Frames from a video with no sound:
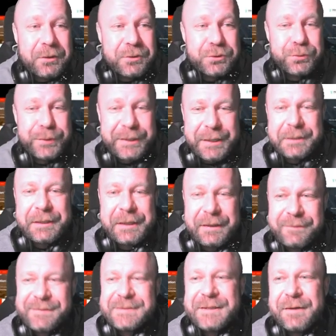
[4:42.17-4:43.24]
because we can
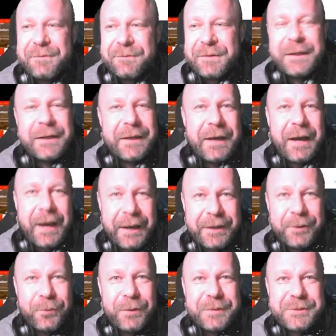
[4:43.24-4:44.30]
give something that
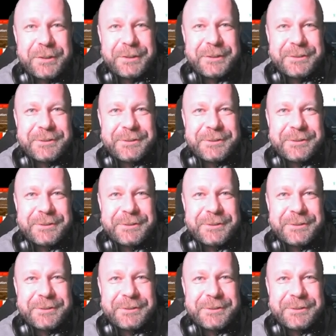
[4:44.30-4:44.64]
other website